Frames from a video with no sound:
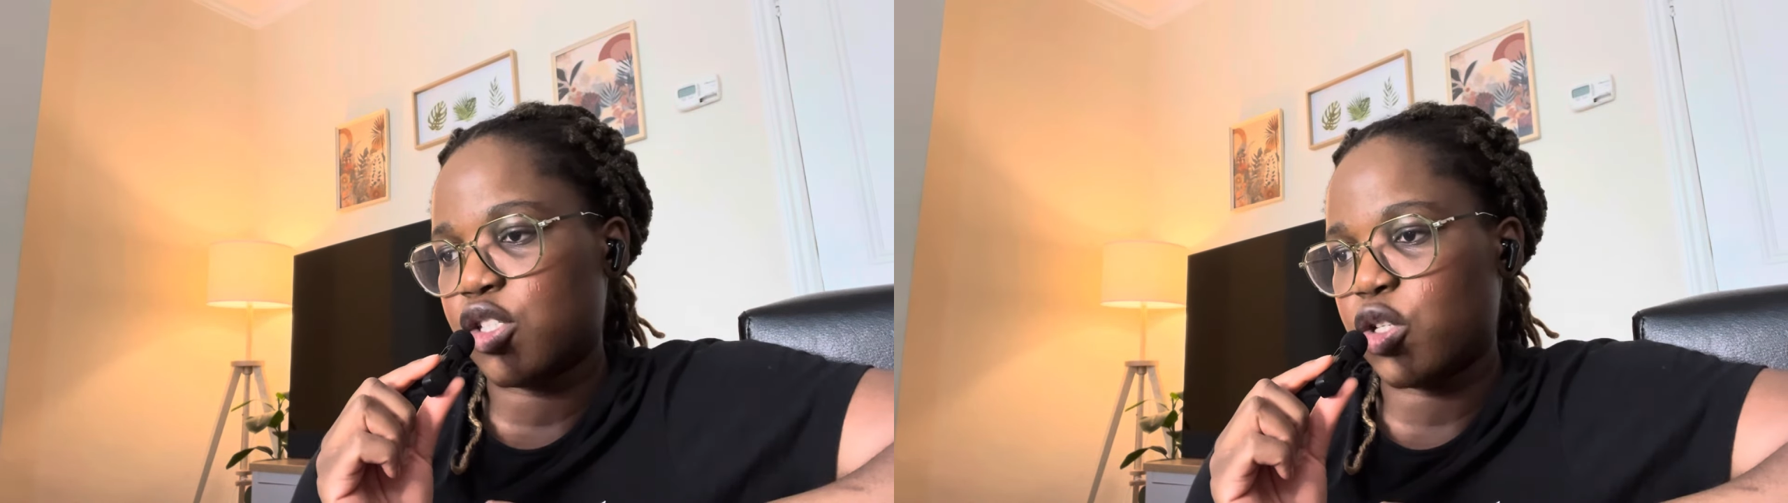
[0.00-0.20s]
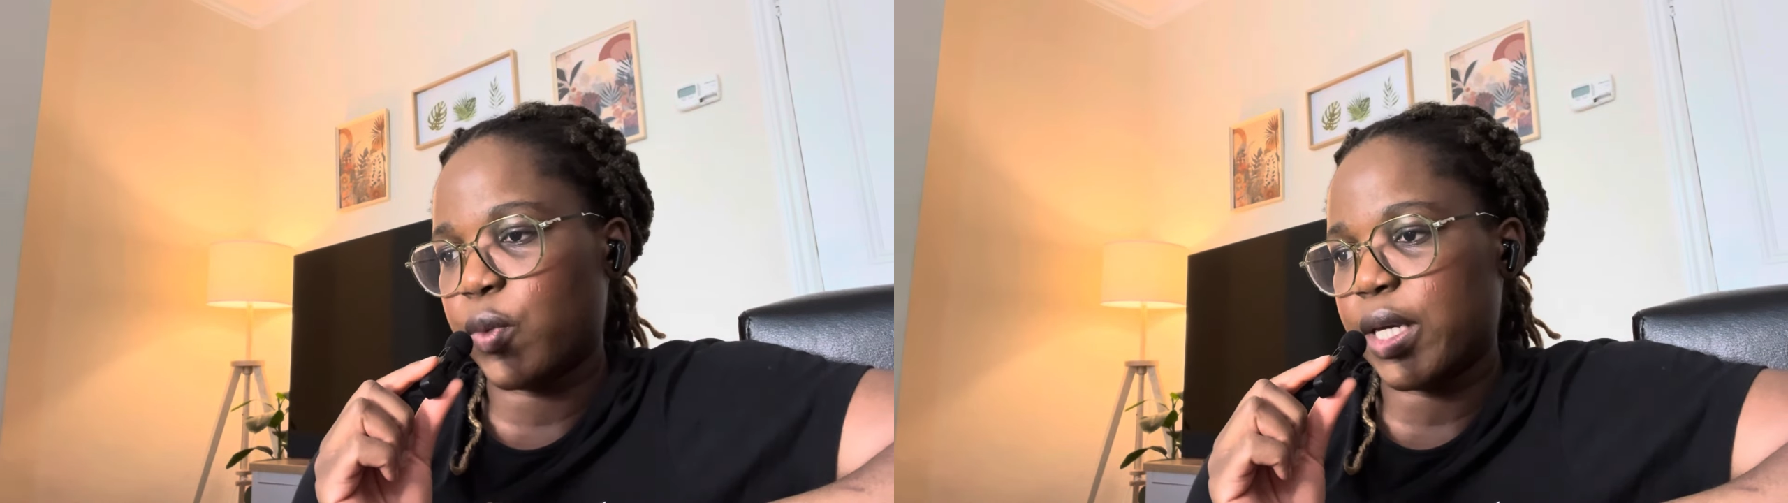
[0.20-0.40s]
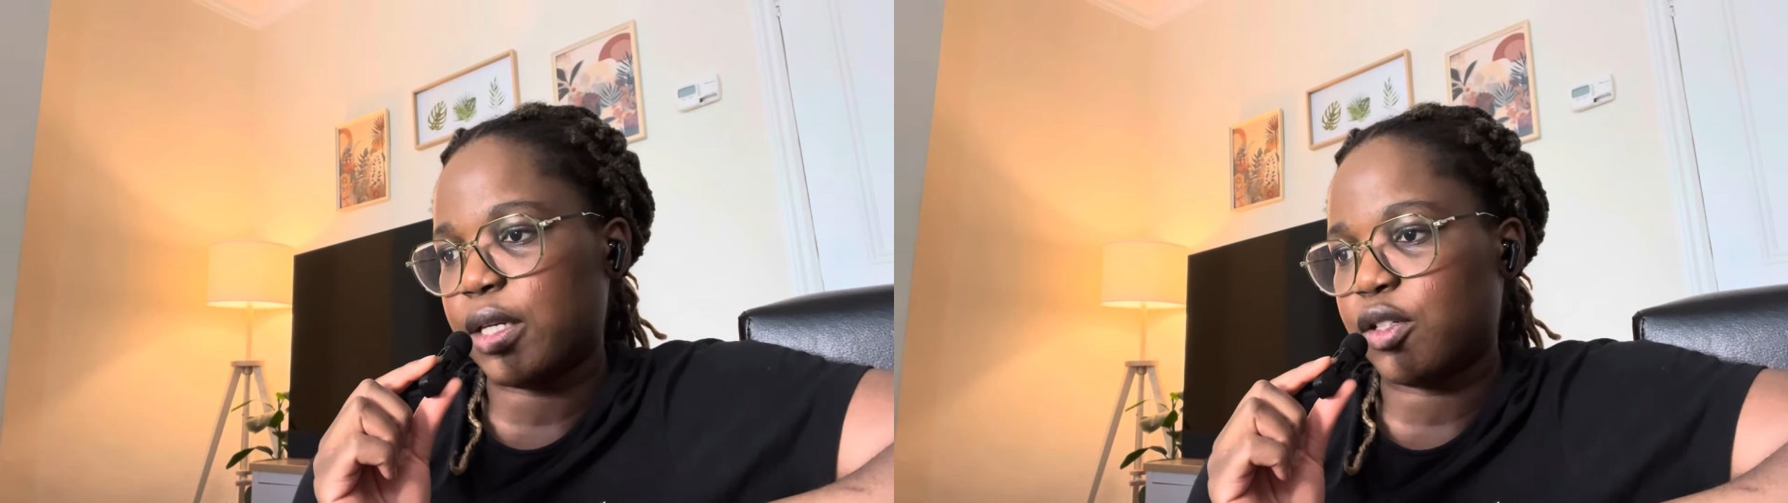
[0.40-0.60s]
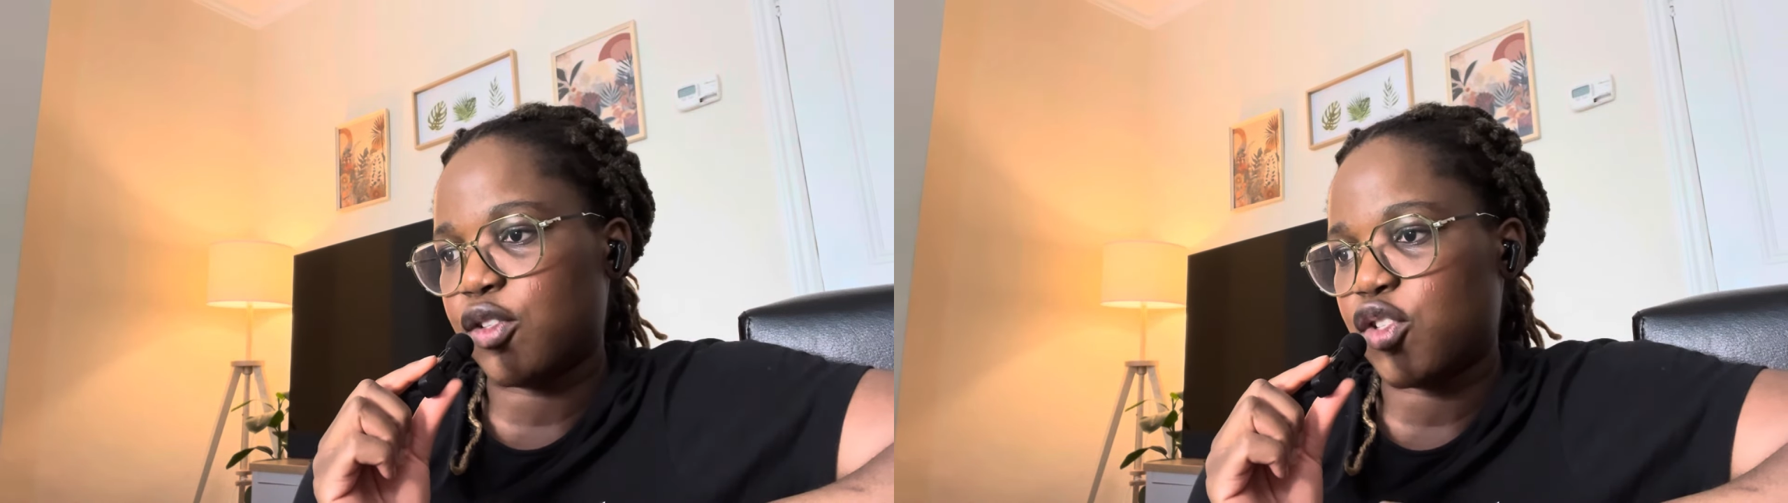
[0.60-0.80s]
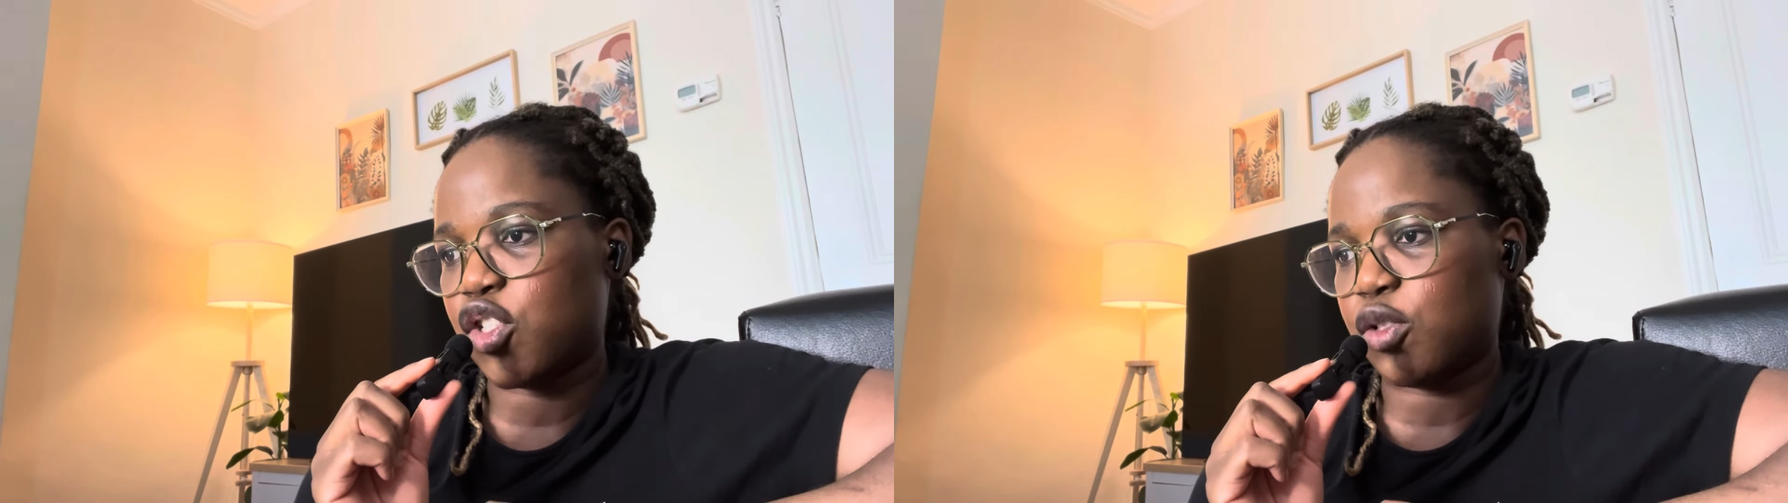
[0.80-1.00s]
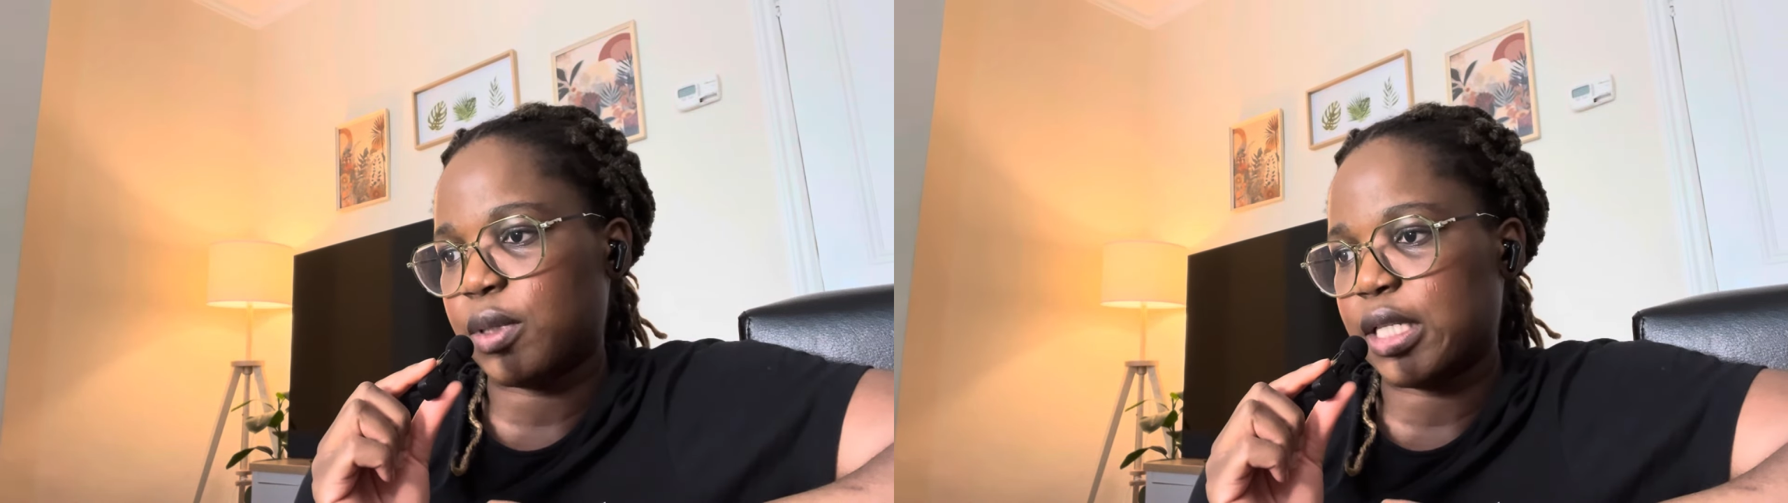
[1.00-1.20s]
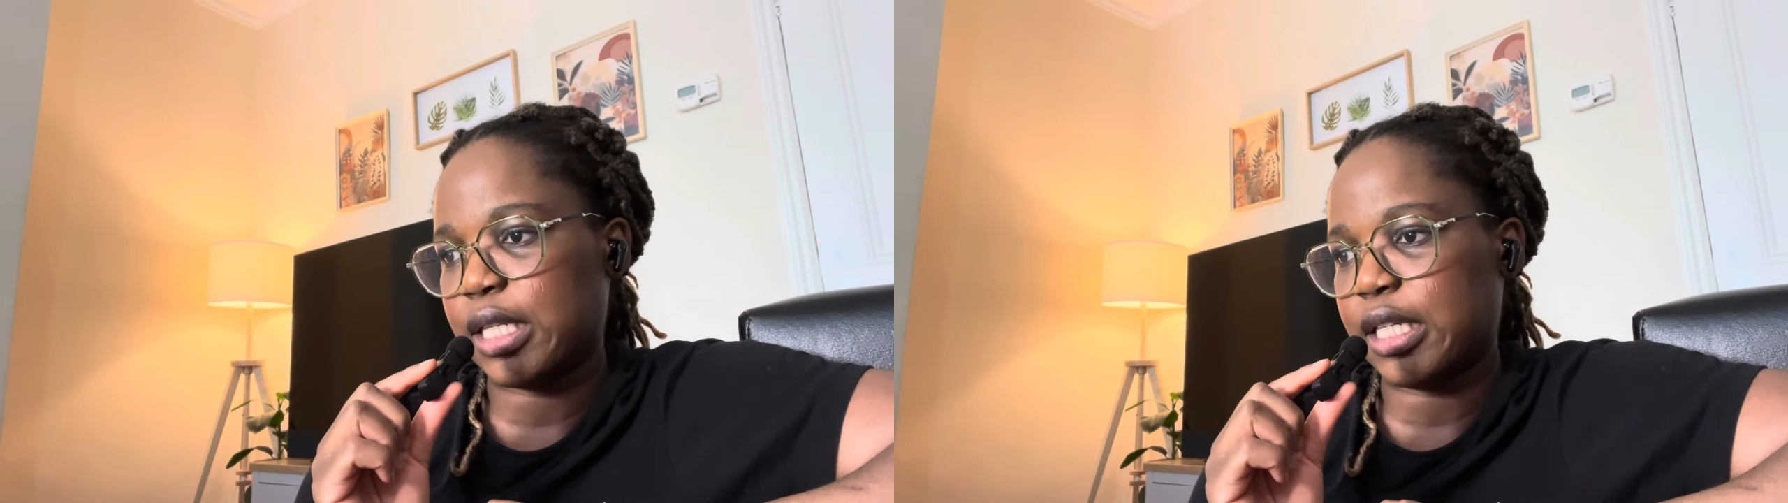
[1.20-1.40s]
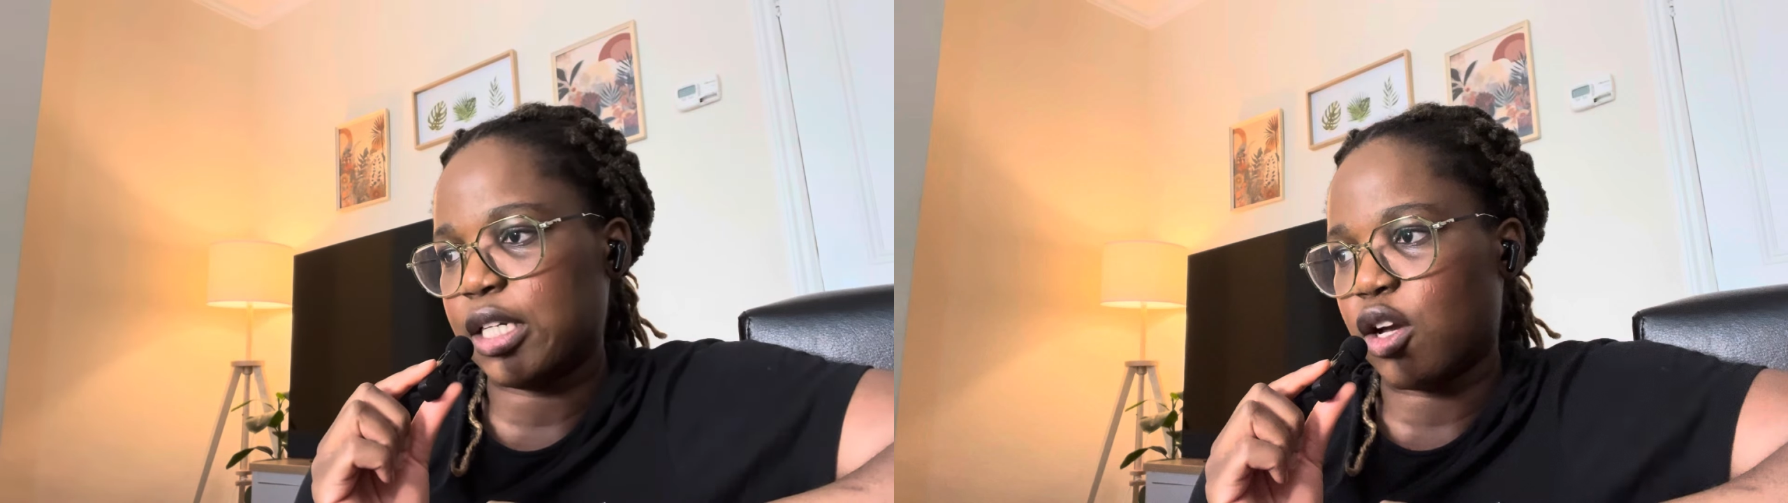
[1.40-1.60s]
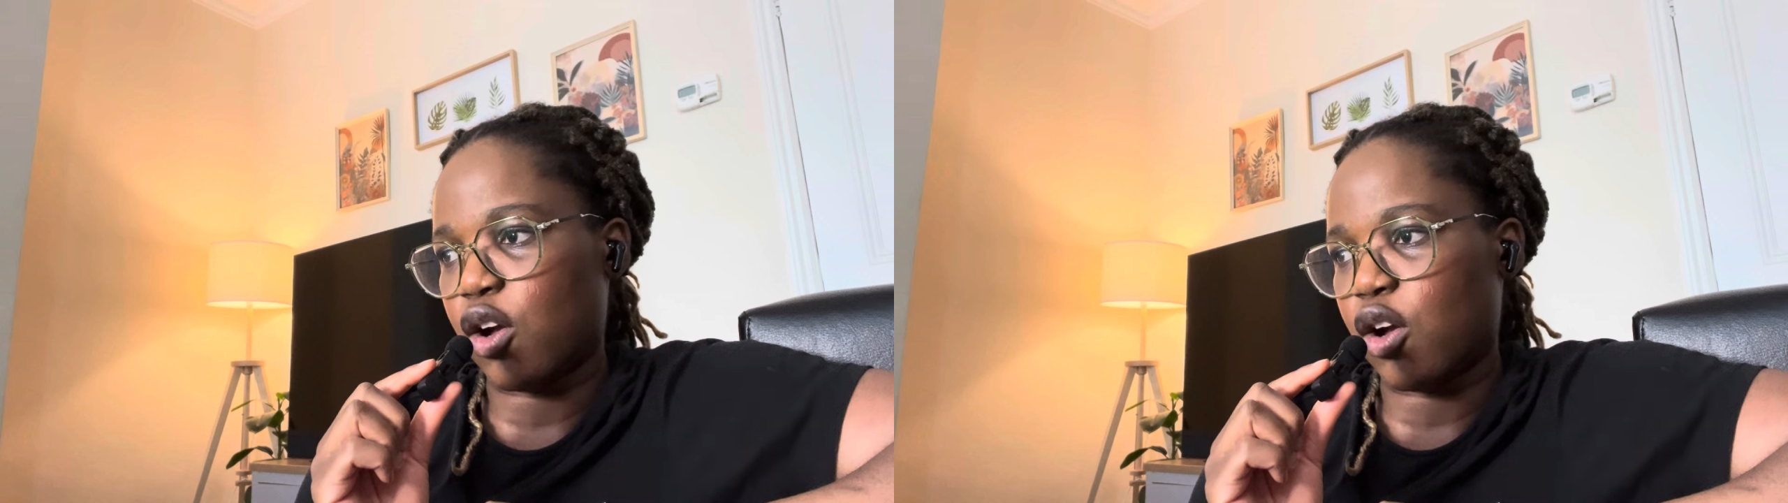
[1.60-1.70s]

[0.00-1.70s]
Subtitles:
doing Stewart Lee